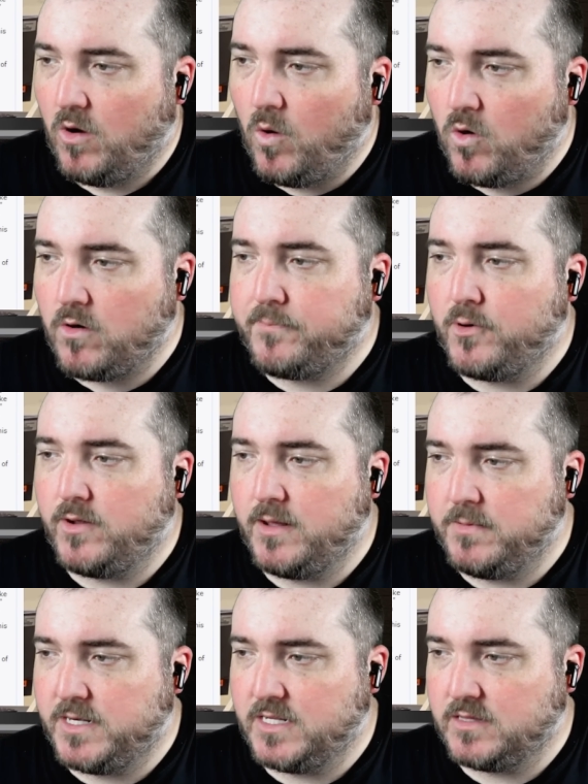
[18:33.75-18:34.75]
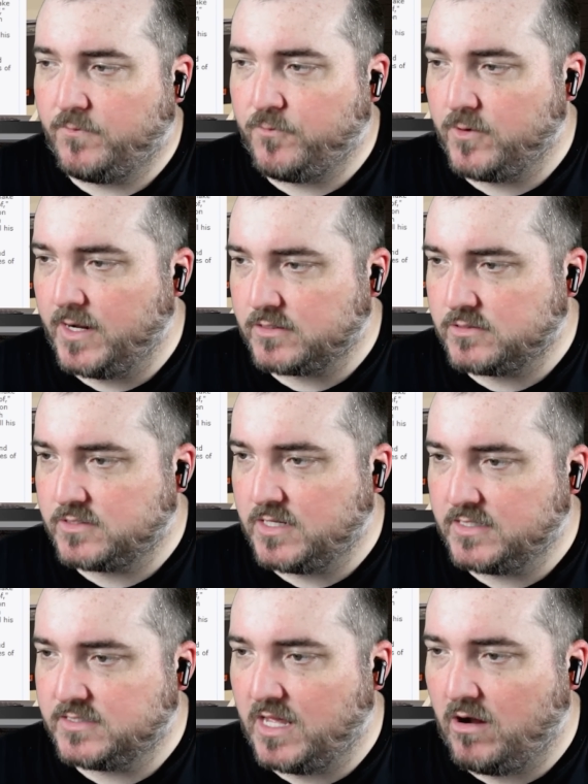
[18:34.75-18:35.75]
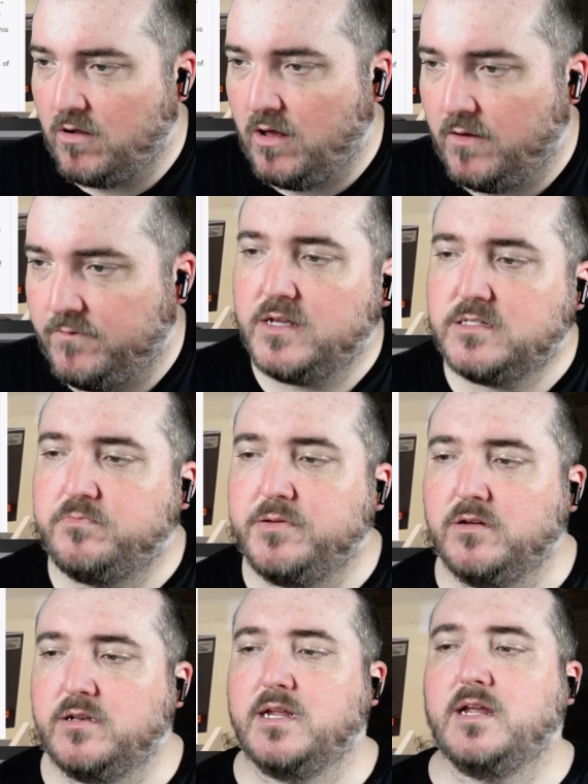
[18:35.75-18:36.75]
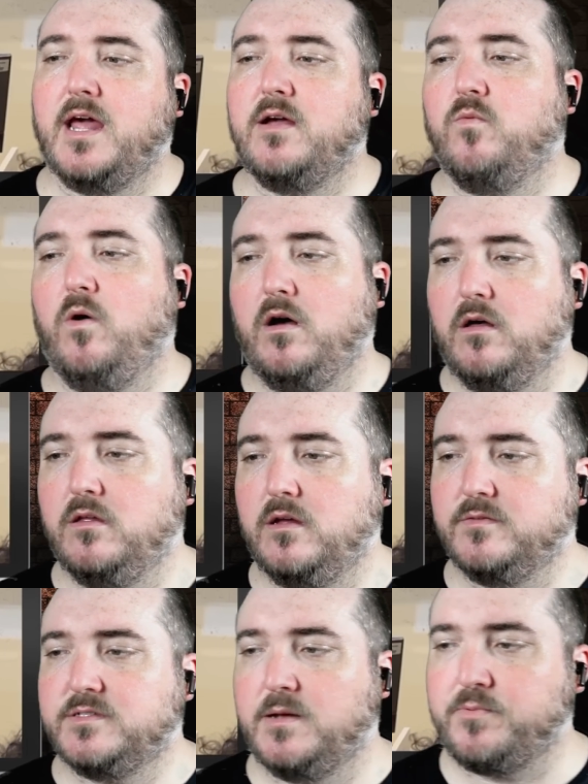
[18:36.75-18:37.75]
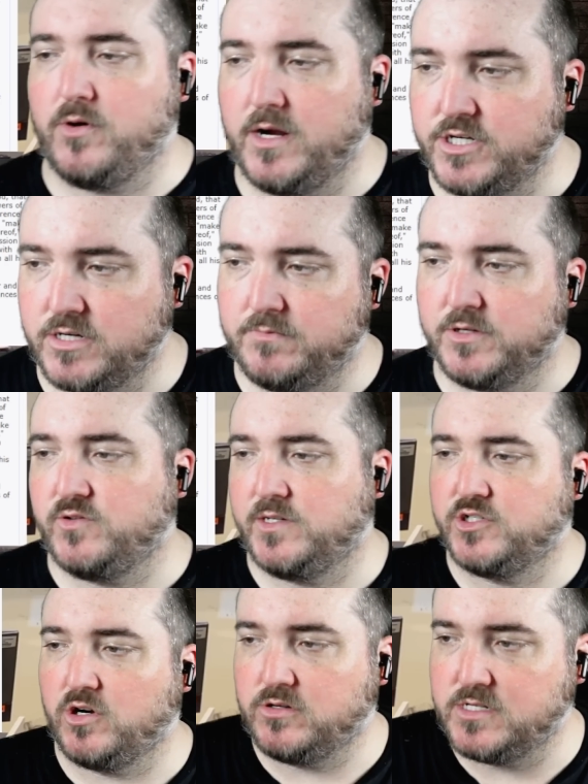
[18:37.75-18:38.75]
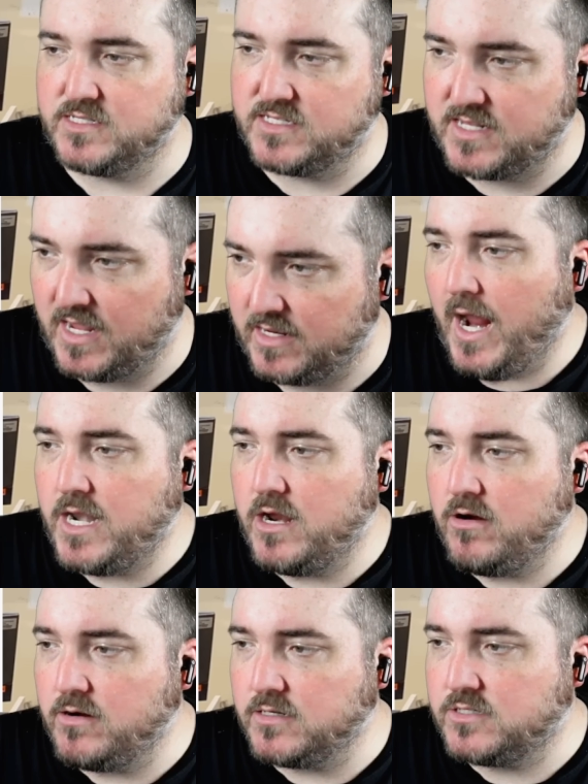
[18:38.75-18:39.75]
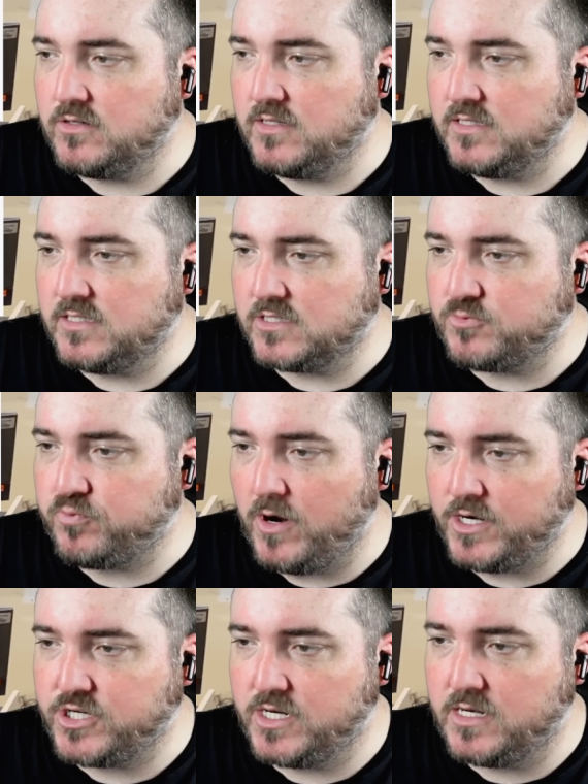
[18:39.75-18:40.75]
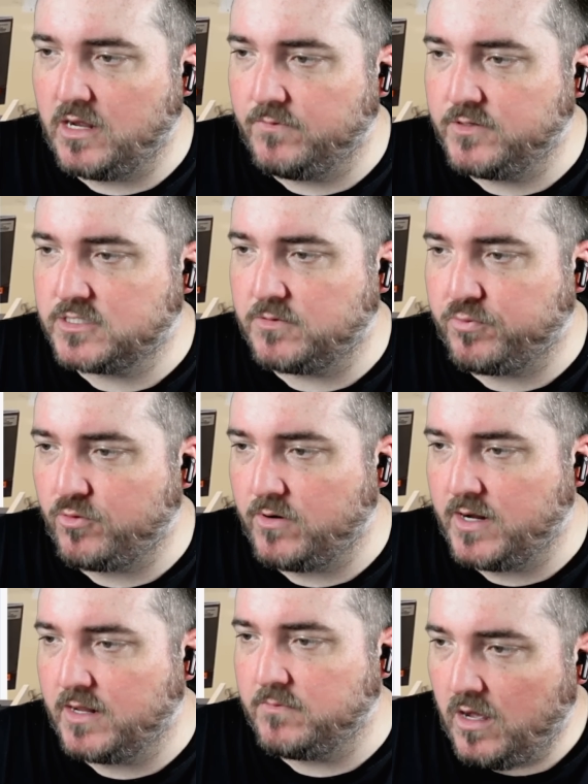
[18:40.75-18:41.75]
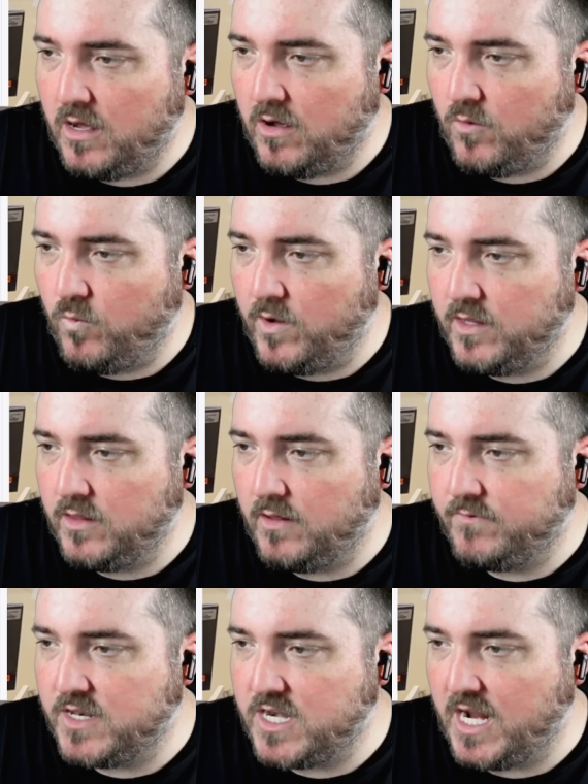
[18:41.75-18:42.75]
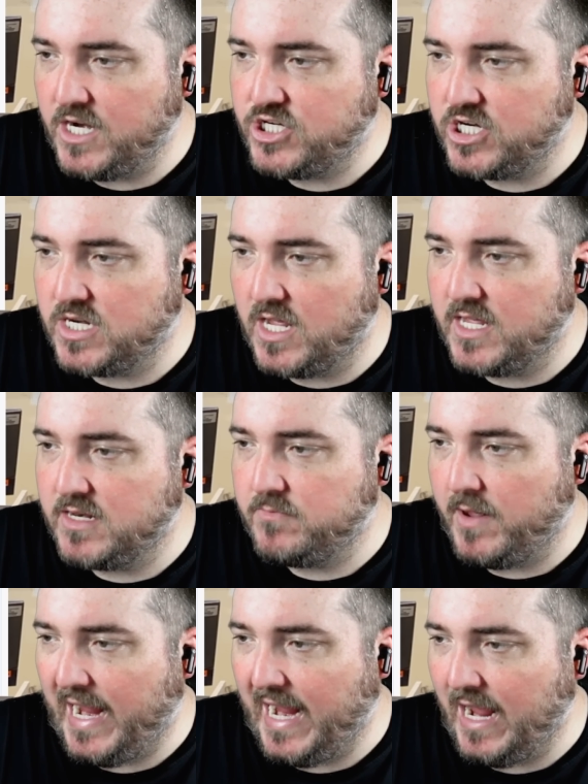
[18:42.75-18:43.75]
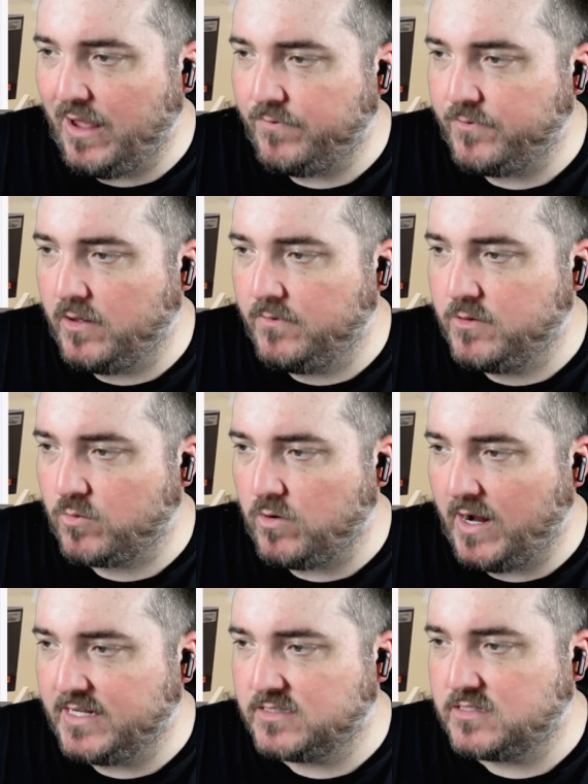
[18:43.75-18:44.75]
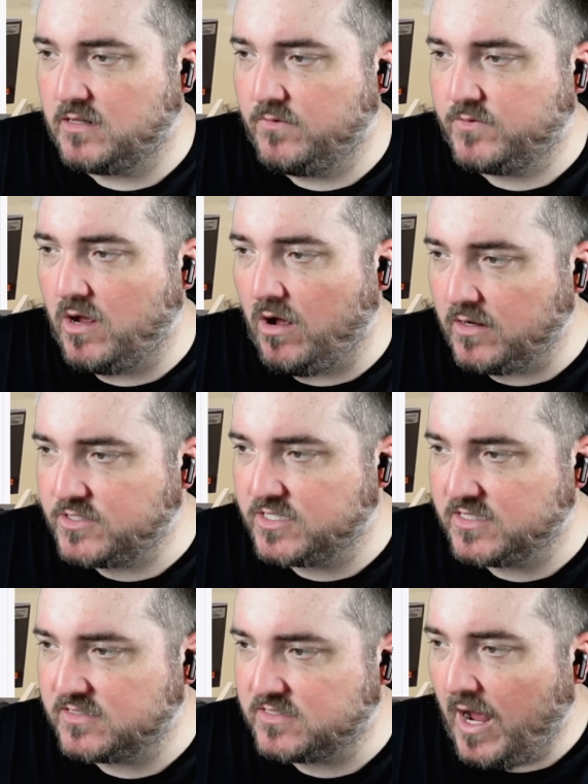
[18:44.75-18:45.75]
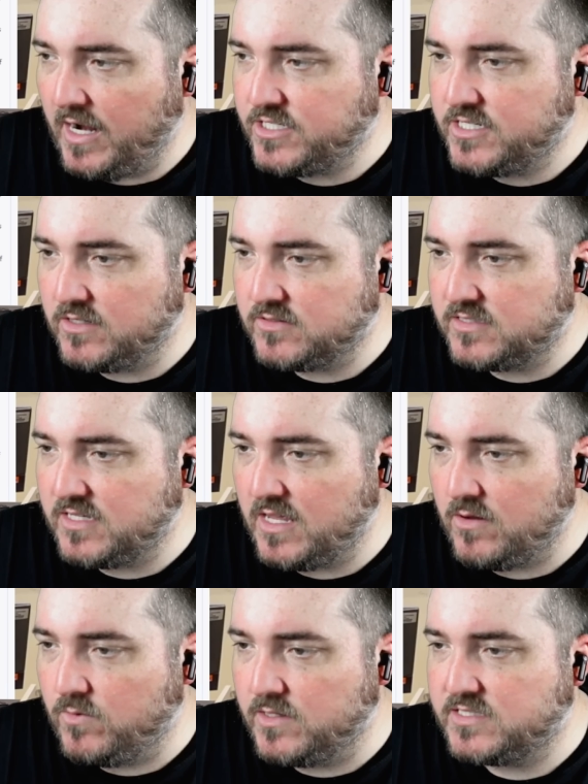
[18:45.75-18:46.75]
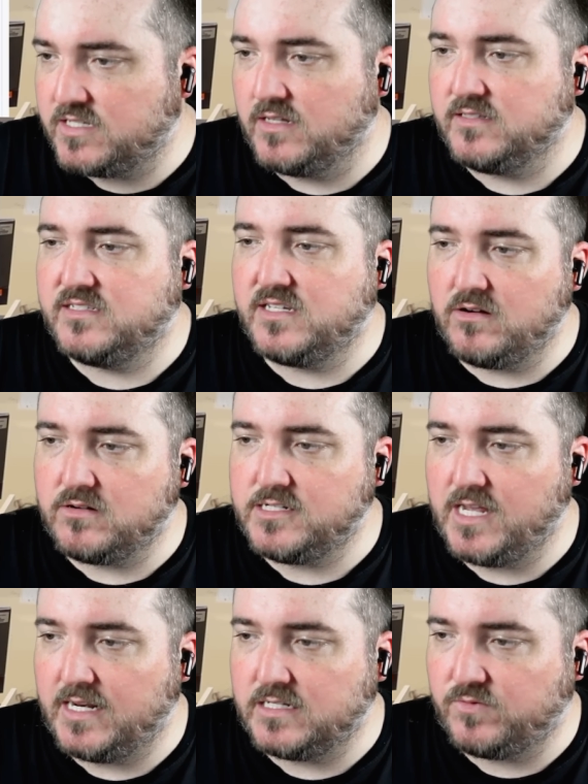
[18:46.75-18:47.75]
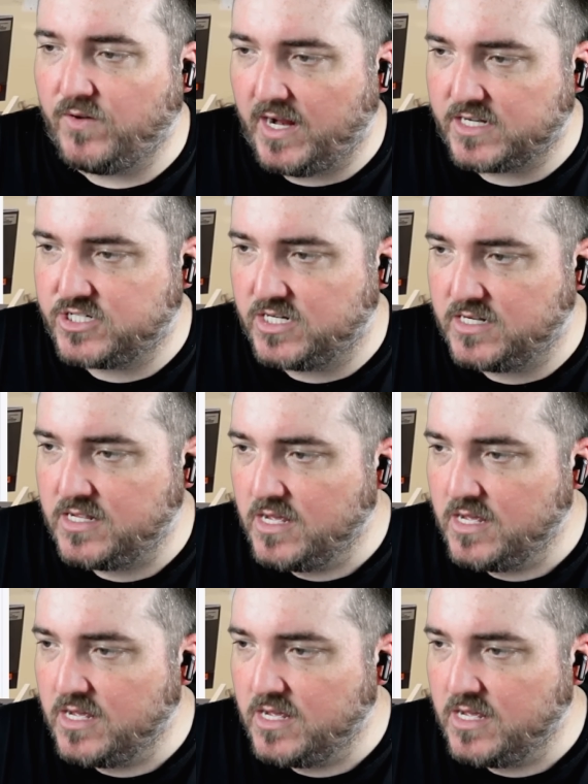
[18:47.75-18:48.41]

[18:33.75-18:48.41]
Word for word: or prohibiting the free exercise thereof, thus building a wall of separation between church and state. Adhering to this expression of the supreme uh, will of the nation in behalf of the rights of conscience, I shall see with sincere satisfaction